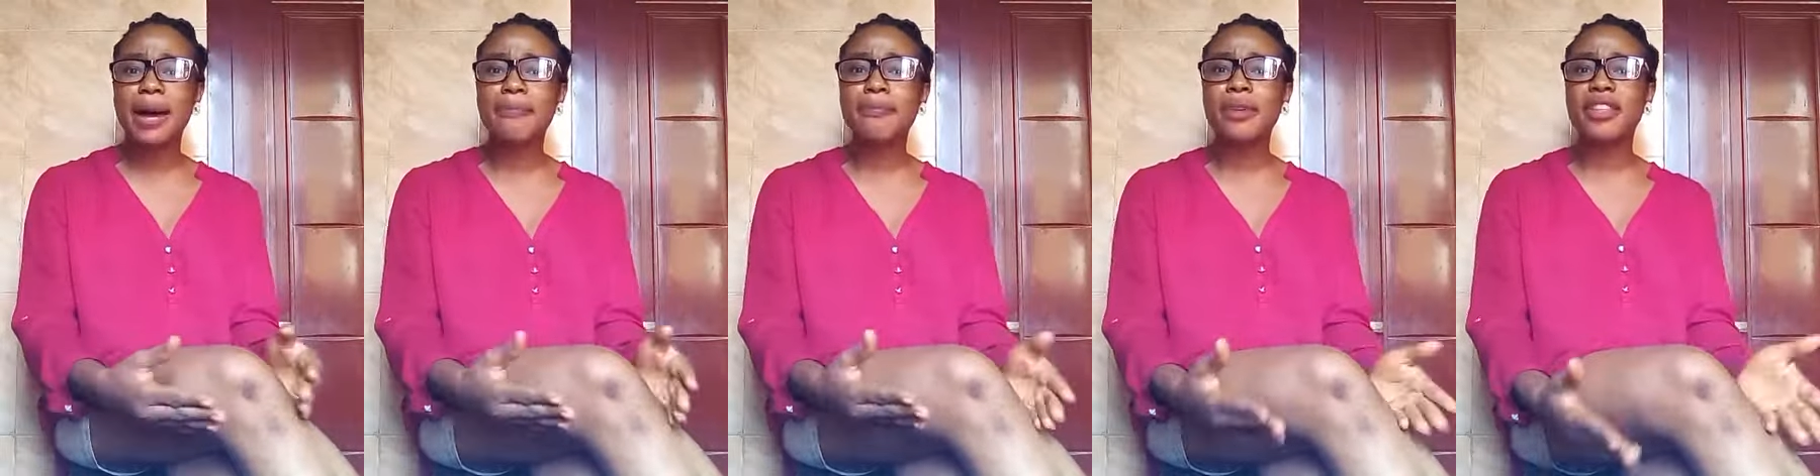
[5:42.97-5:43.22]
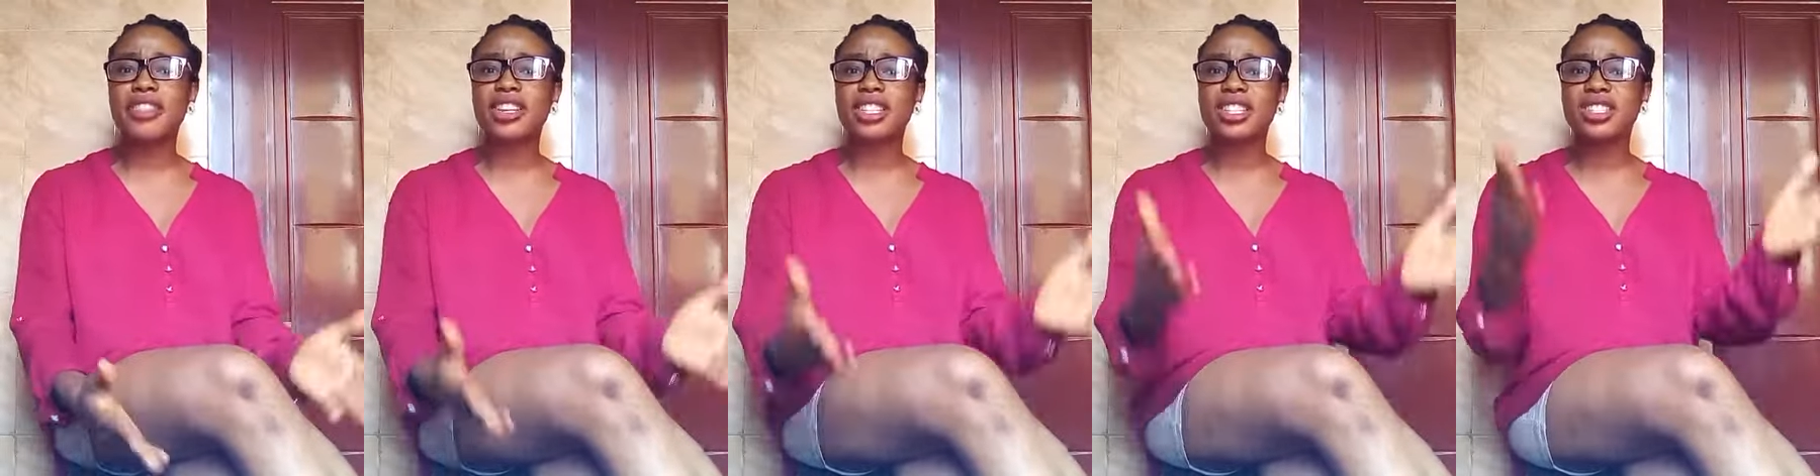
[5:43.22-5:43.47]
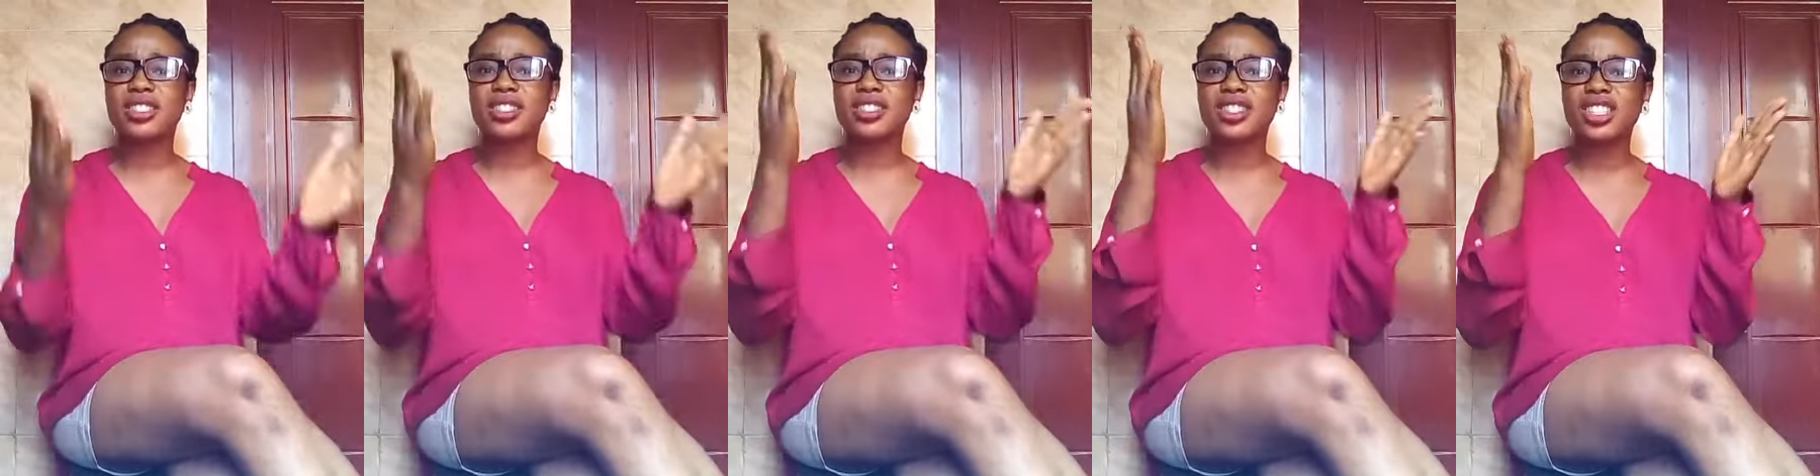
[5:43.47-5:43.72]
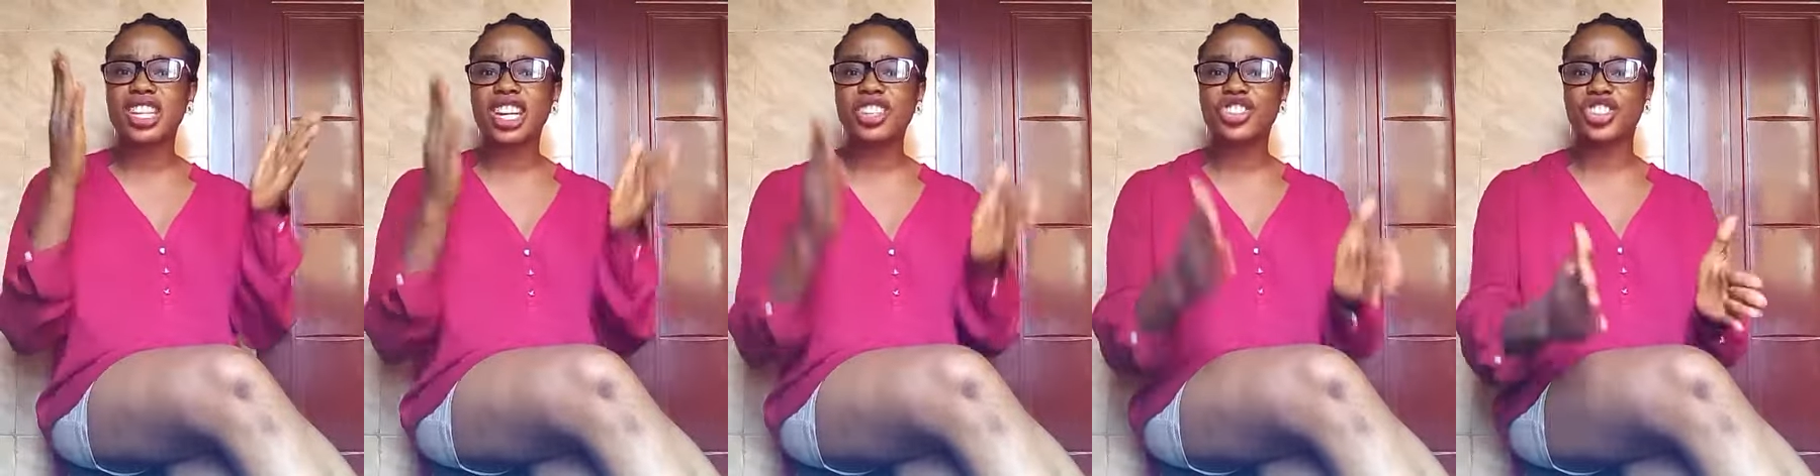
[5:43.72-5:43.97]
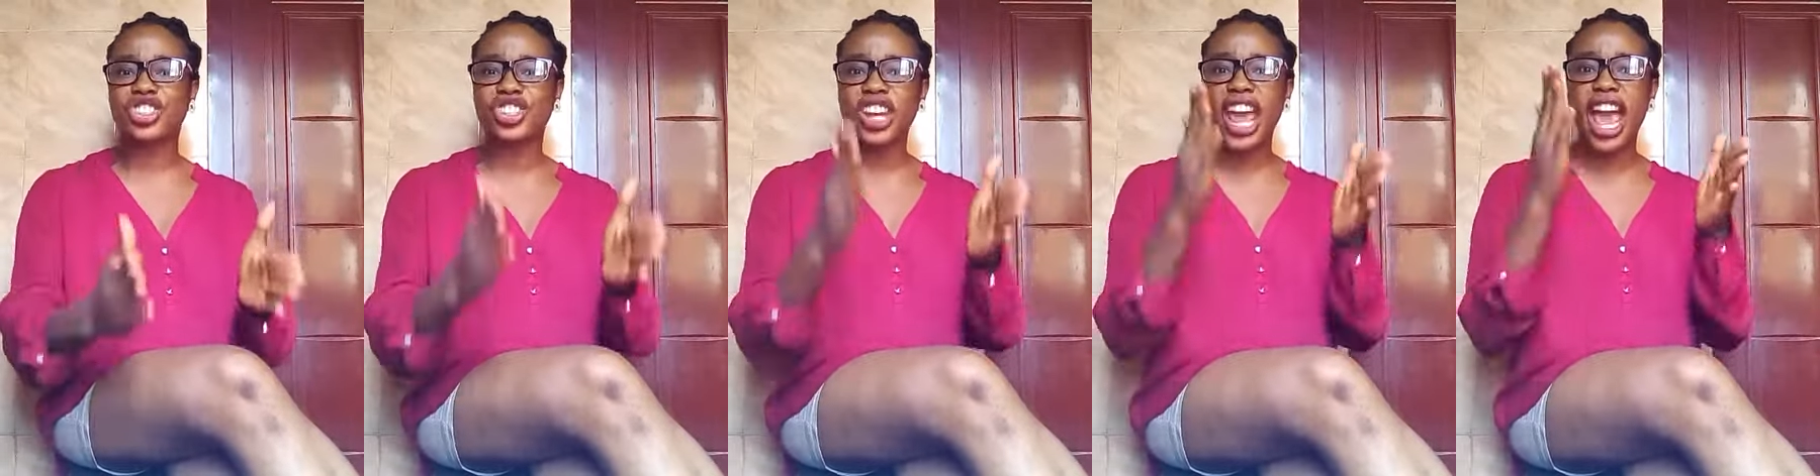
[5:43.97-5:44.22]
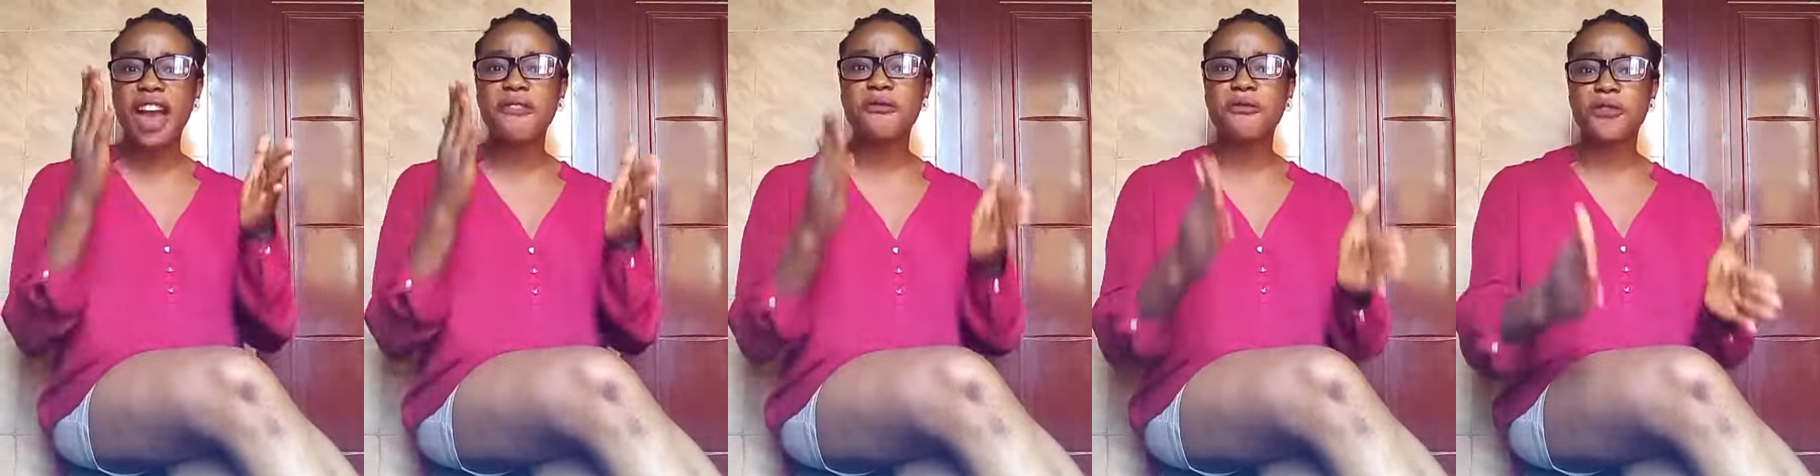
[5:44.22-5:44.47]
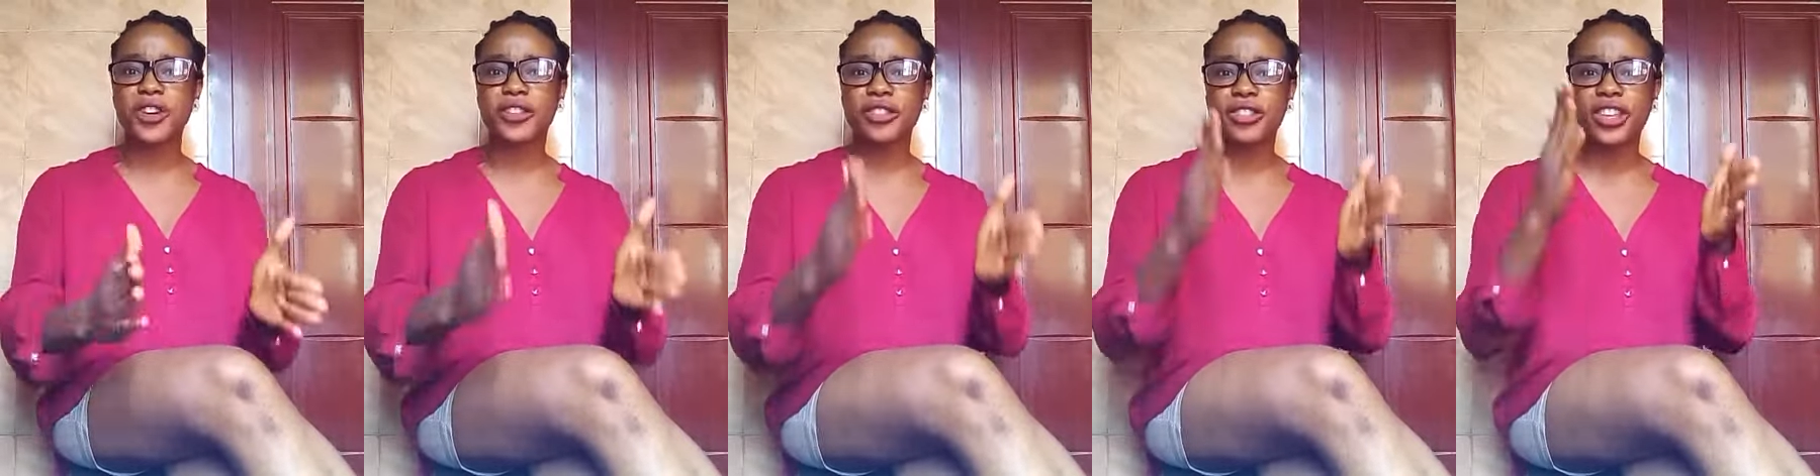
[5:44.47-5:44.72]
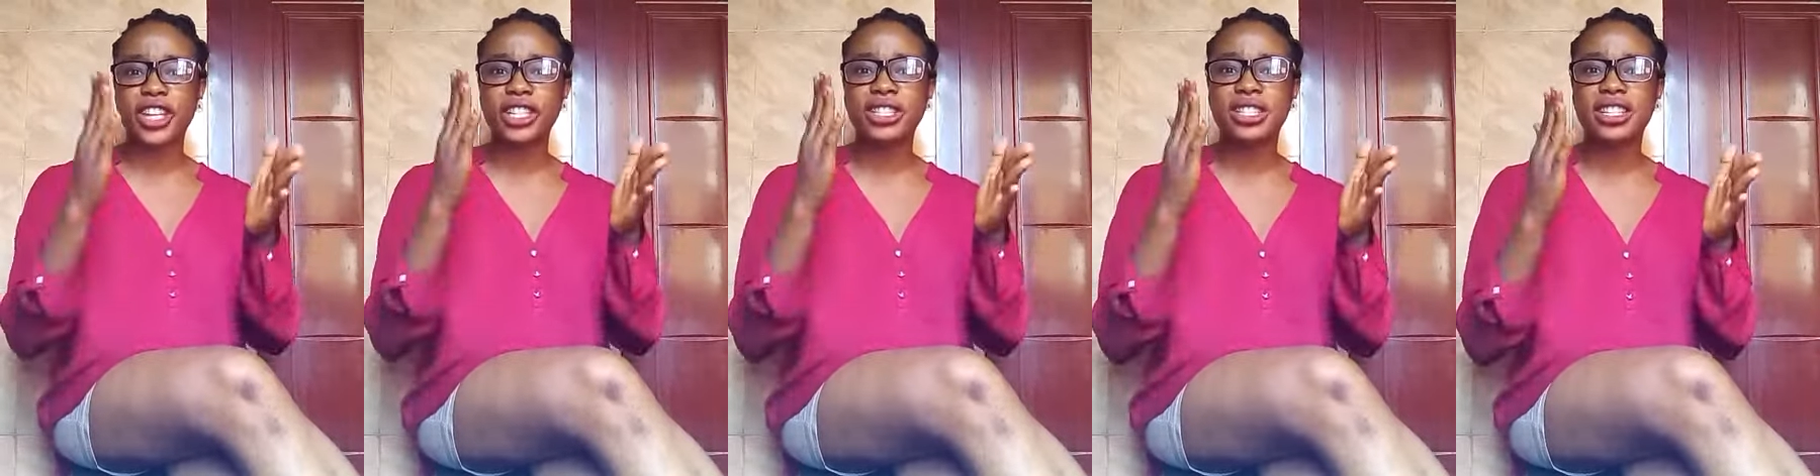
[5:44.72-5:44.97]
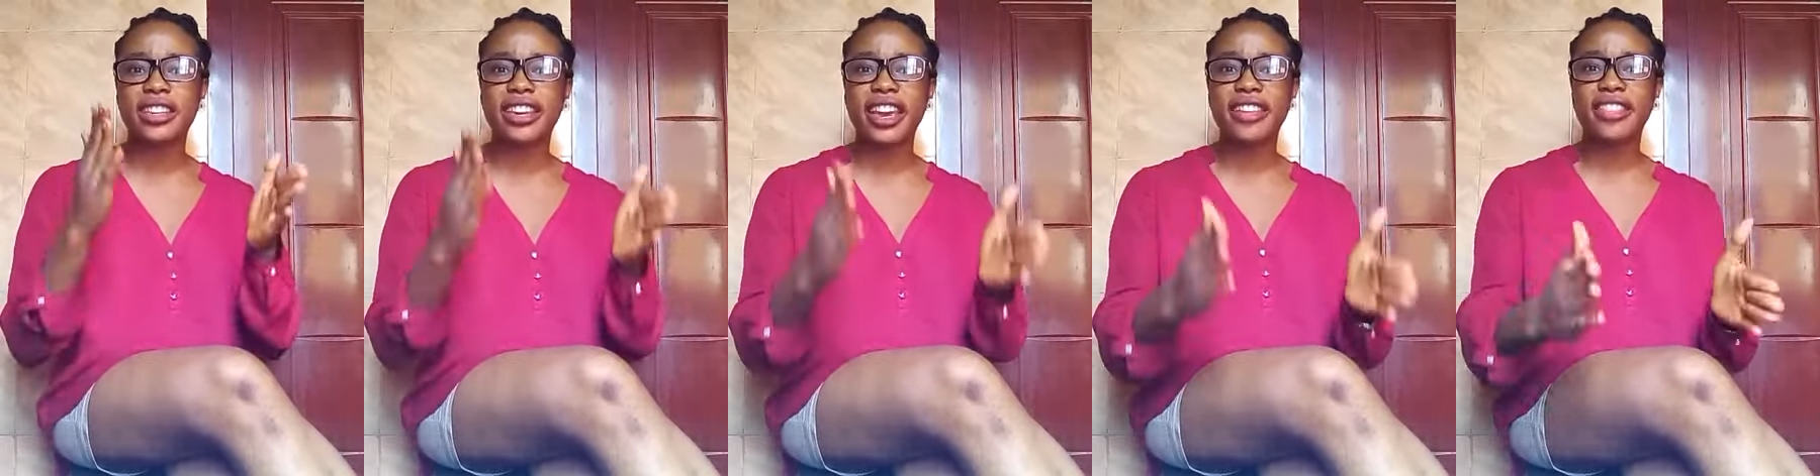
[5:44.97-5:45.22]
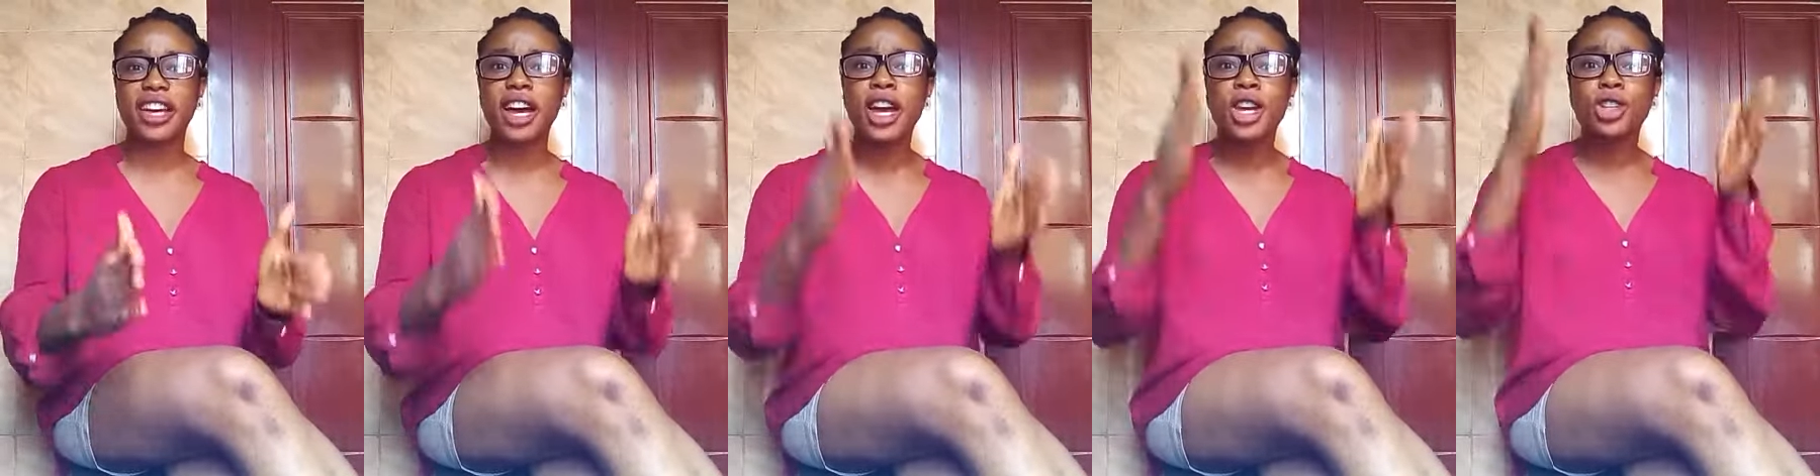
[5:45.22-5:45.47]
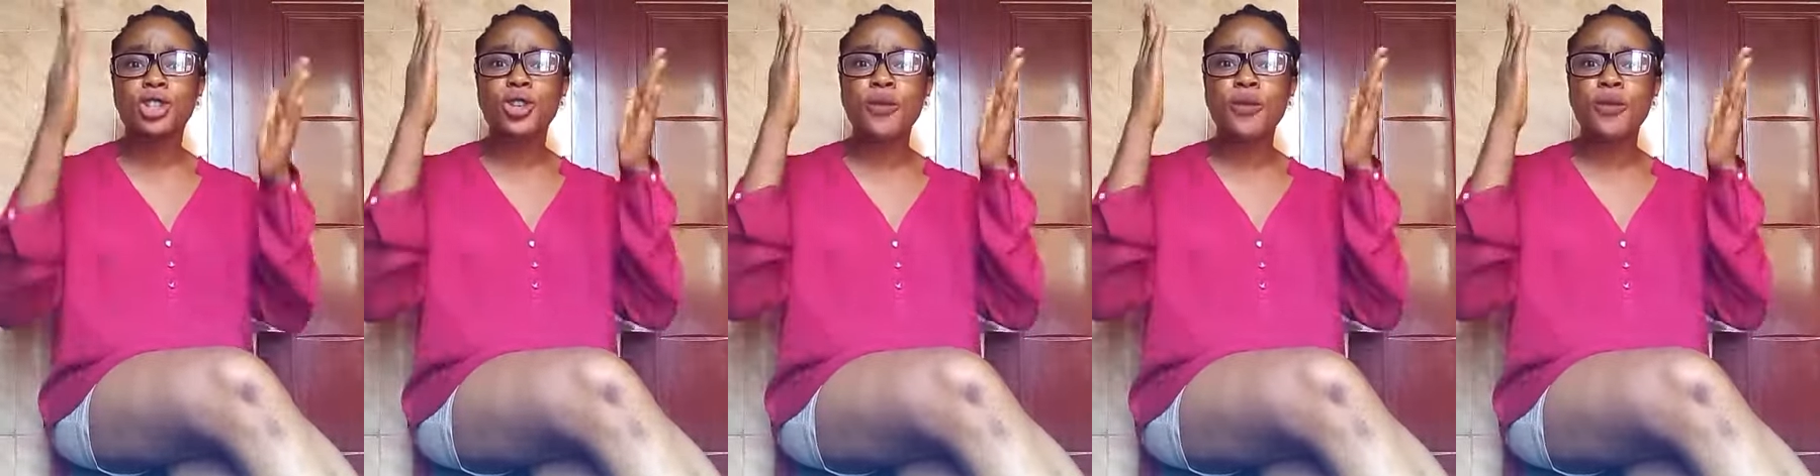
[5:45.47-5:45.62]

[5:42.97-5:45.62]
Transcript: her mother stitched everything together